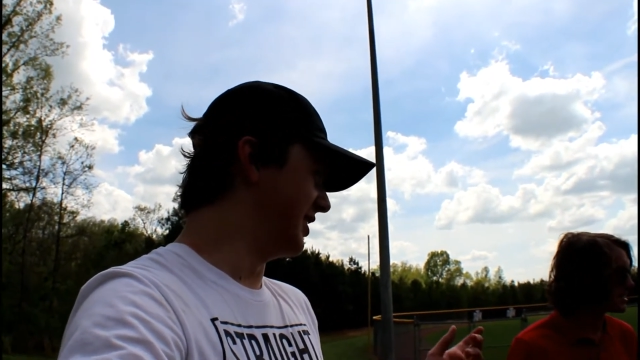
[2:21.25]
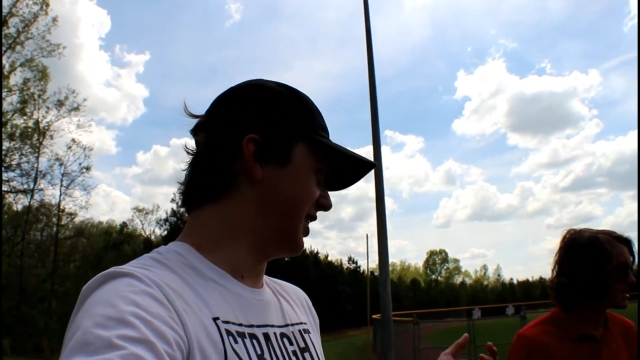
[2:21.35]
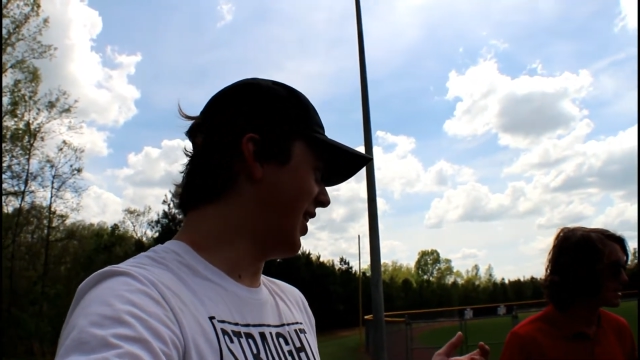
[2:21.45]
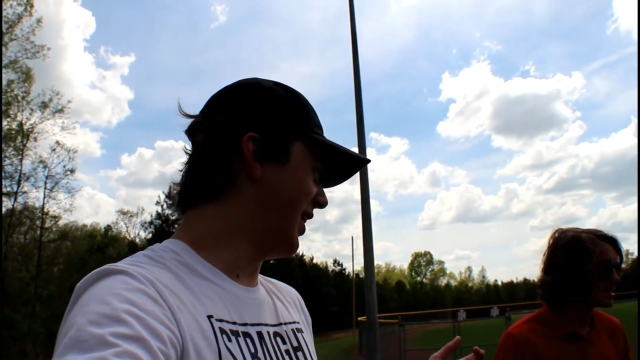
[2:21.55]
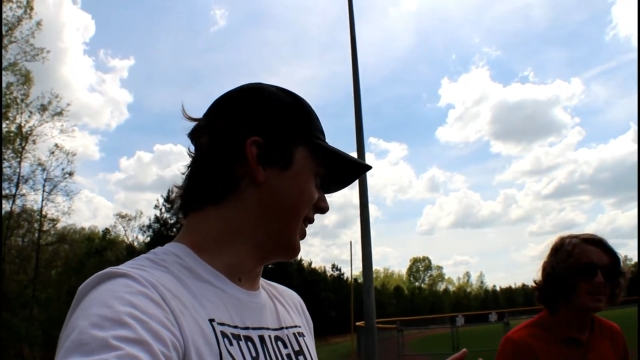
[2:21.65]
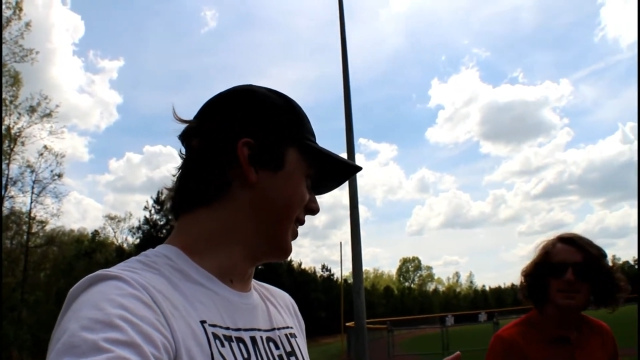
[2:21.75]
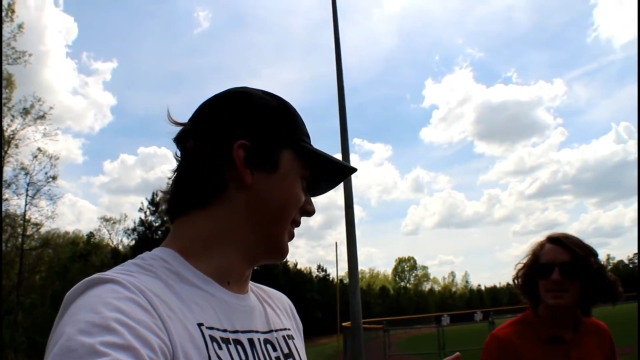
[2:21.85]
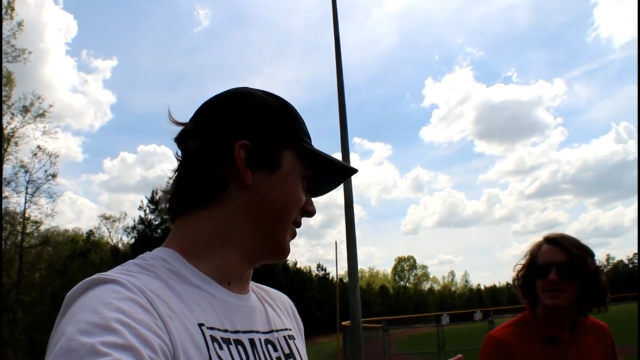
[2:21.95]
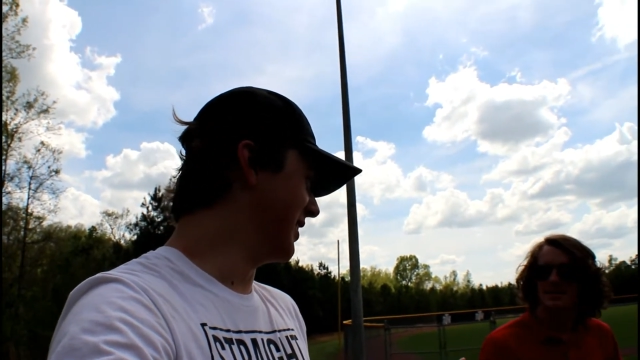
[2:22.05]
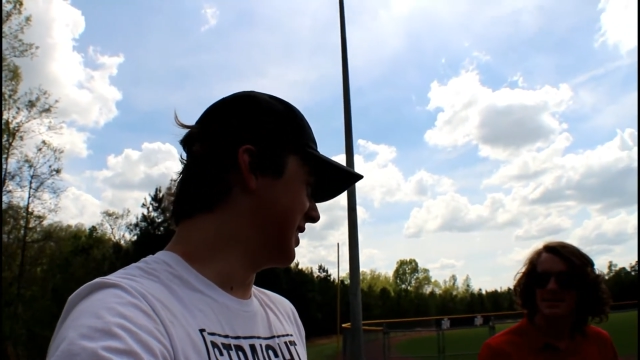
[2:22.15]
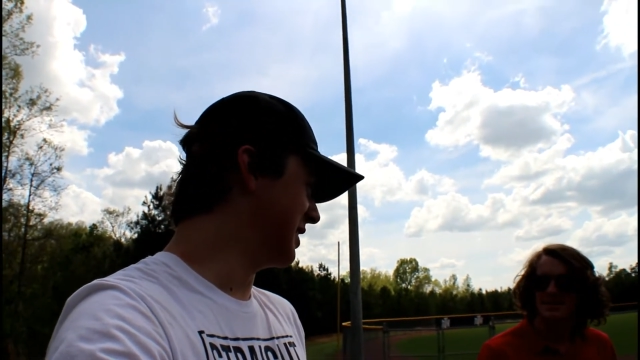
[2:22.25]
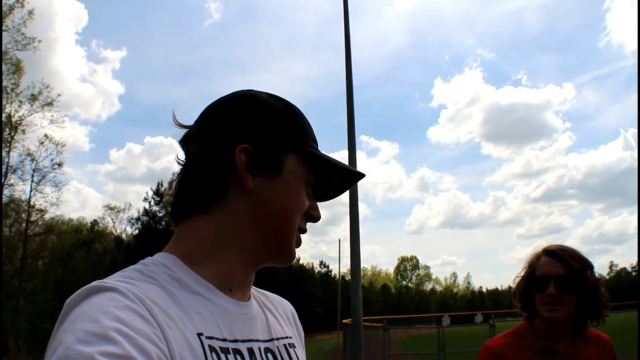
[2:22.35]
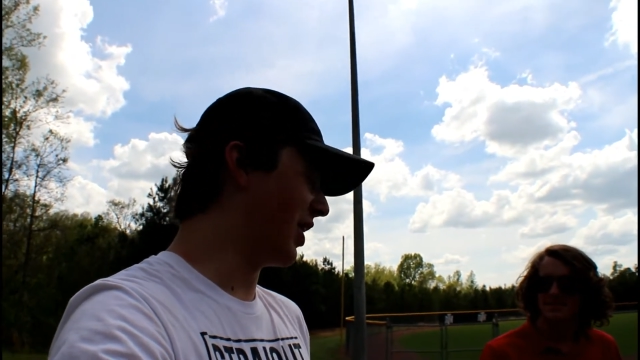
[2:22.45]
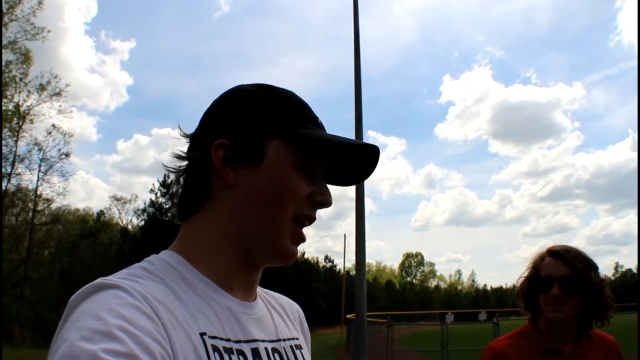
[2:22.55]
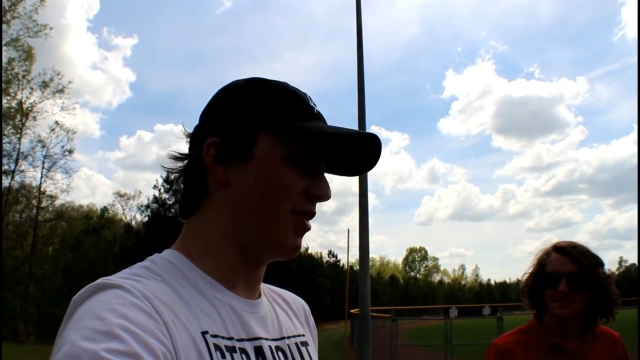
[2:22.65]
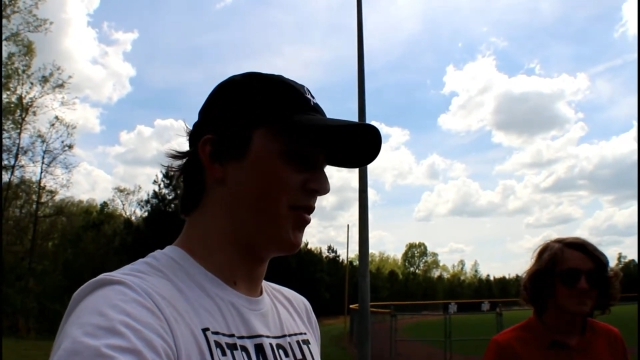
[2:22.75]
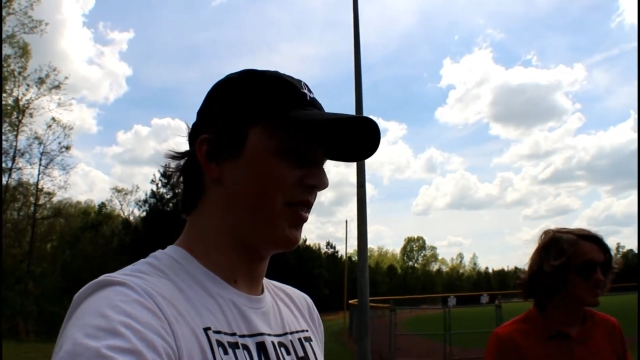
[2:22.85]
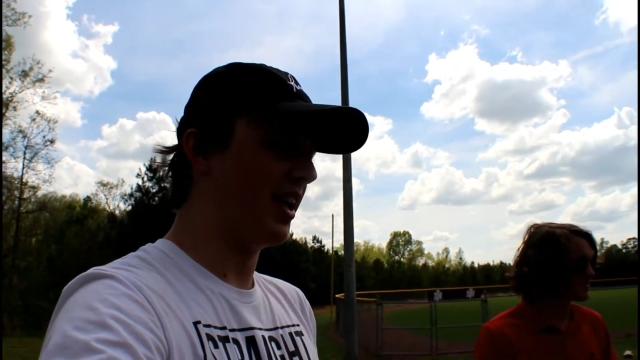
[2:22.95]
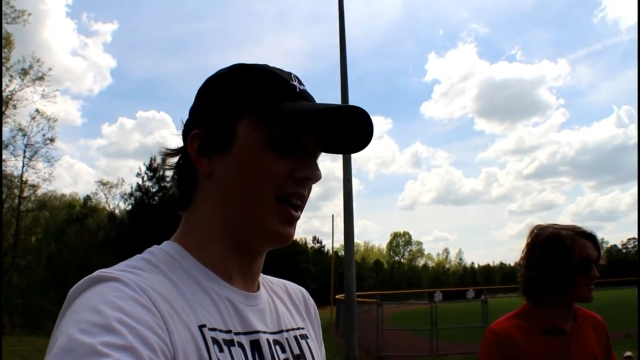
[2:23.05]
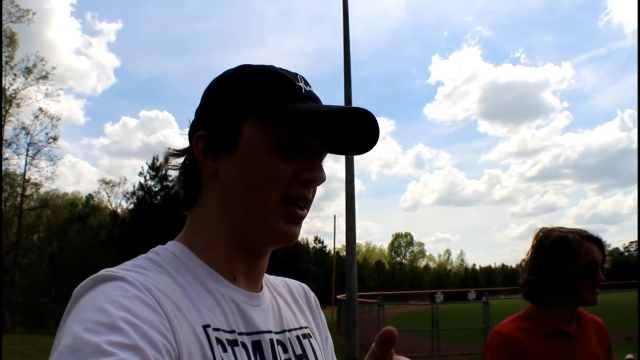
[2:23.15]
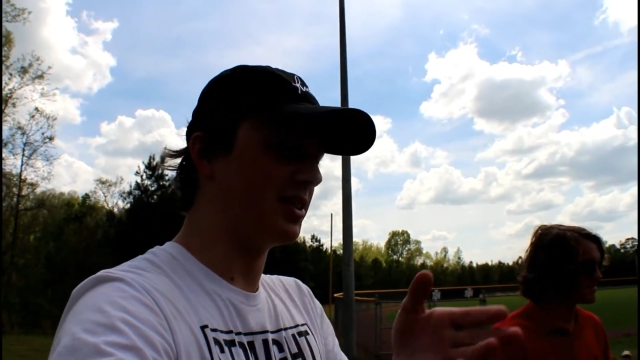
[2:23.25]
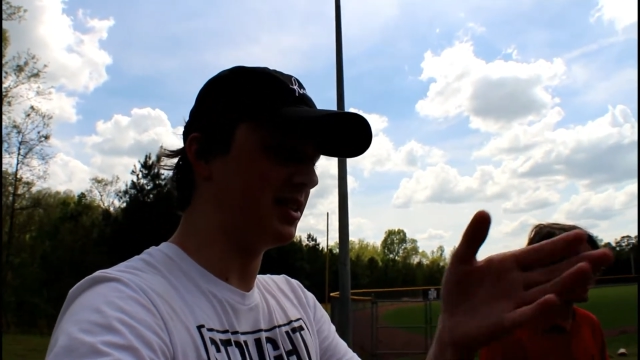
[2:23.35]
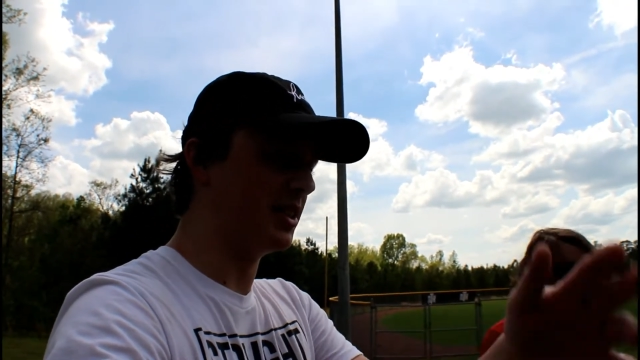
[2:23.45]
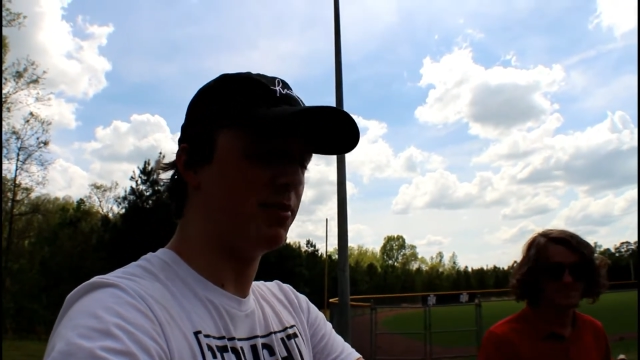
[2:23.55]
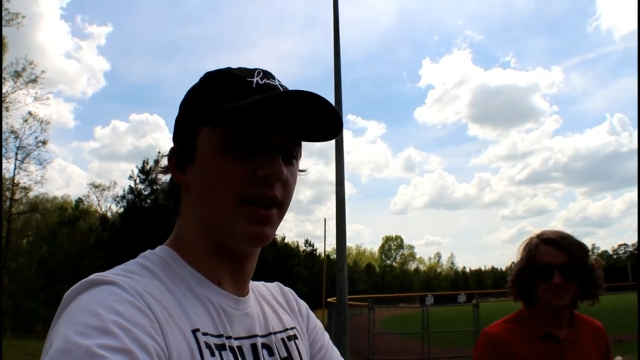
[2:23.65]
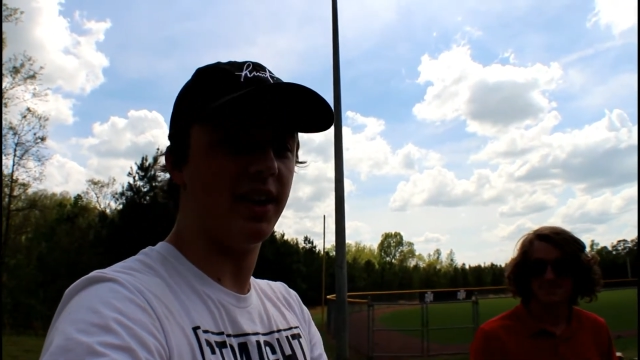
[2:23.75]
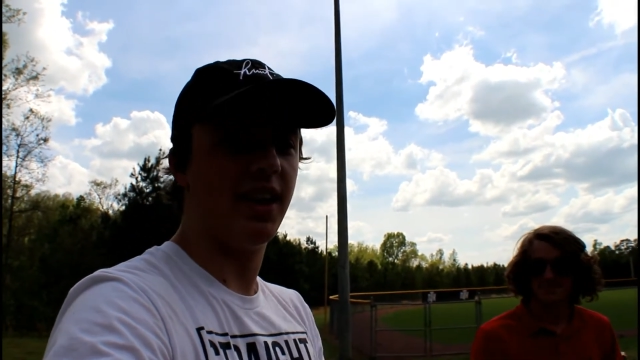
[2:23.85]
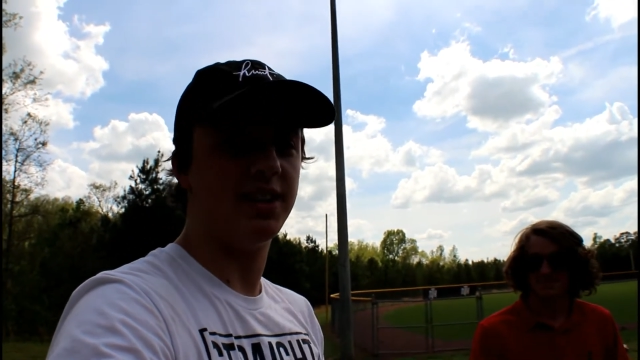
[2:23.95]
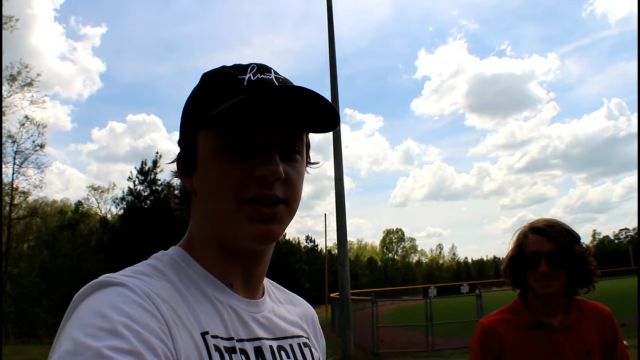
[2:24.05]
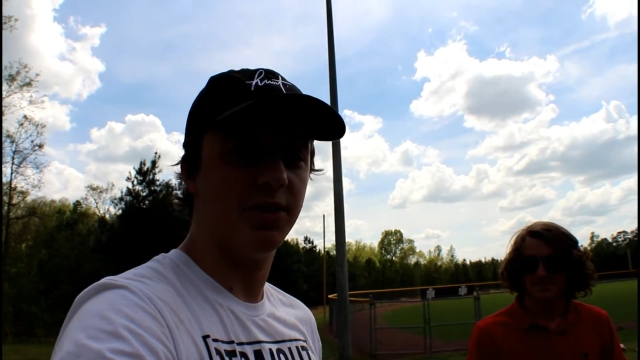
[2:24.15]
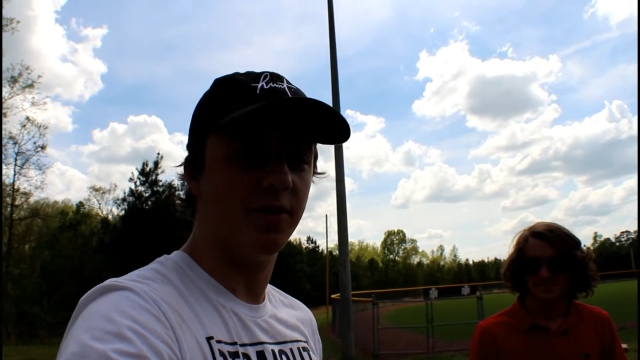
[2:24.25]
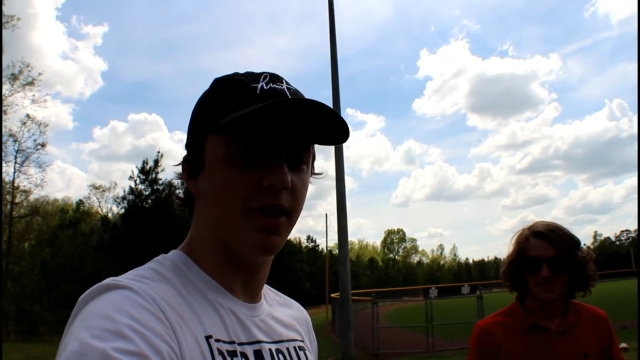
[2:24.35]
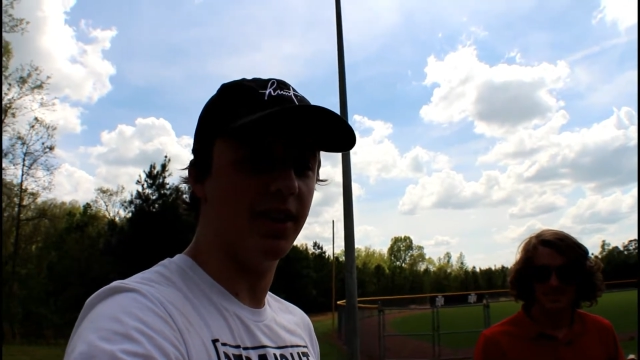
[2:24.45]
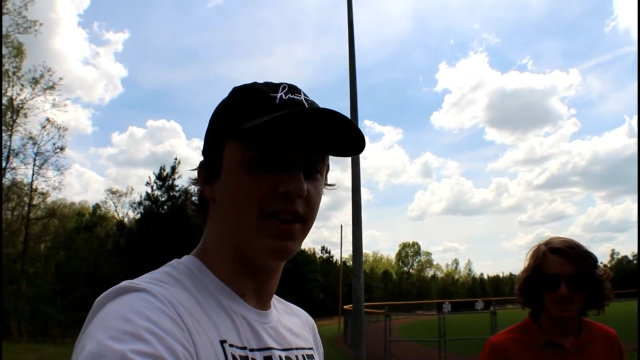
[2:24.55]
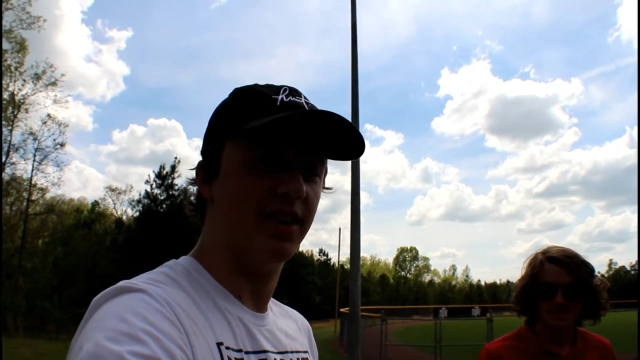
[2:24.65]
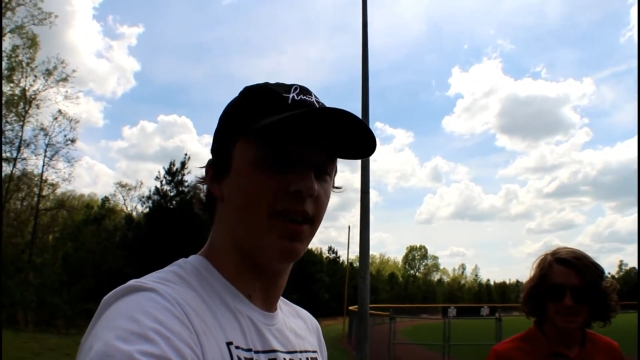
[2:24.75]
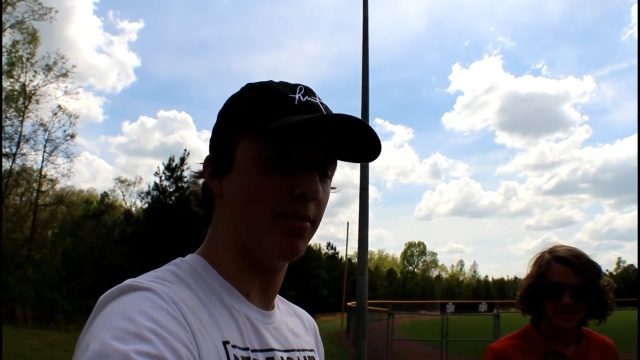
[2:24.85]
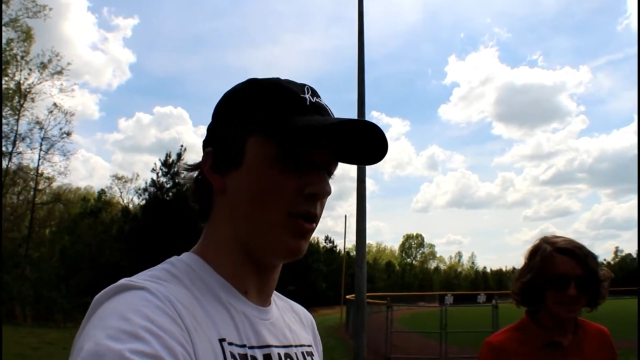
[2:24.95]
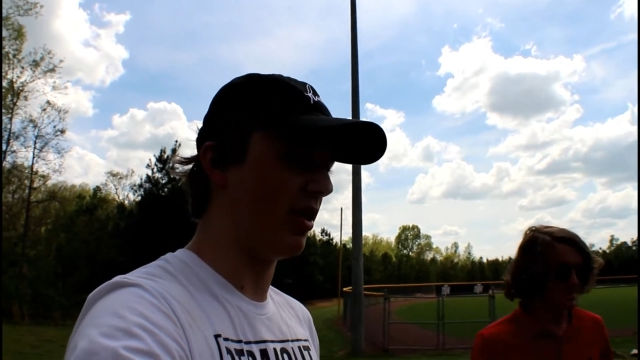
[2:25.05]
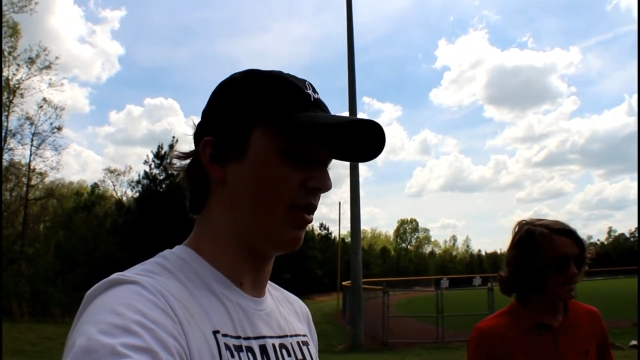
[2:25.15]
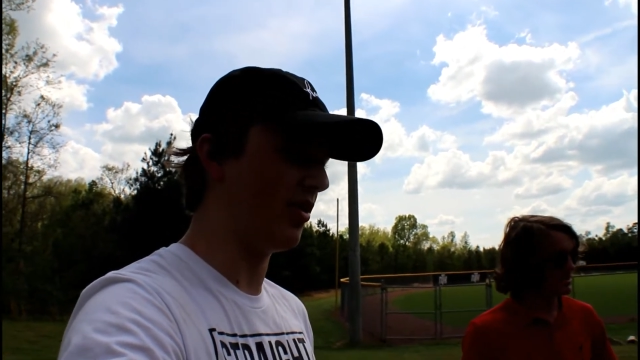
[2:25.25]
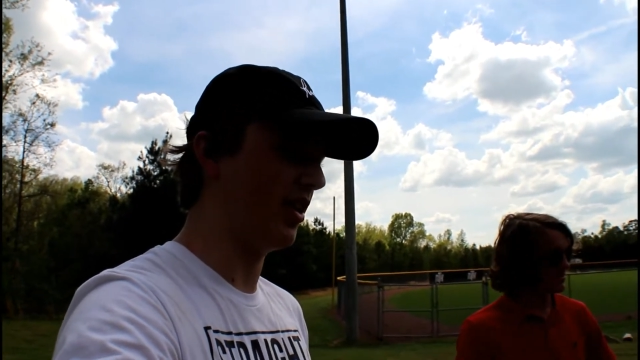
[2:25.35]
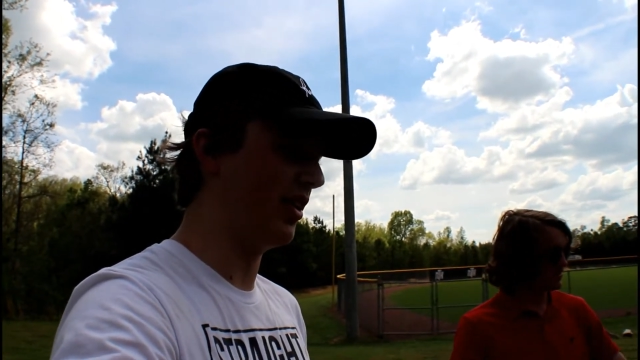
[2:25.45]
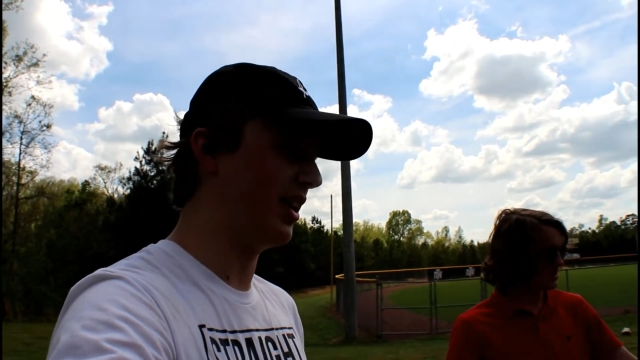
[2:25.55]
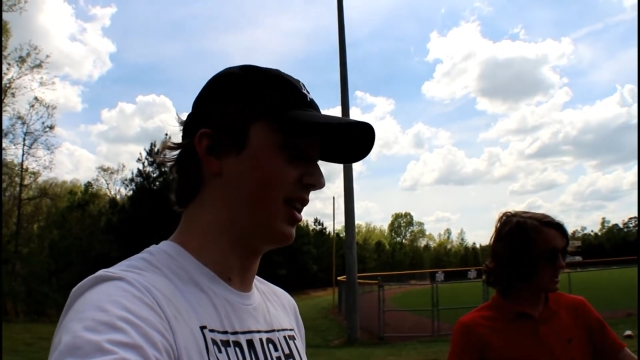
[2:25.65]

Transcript: John would just drive over the hills and just be like, nah, screw it, man, I'm going off road.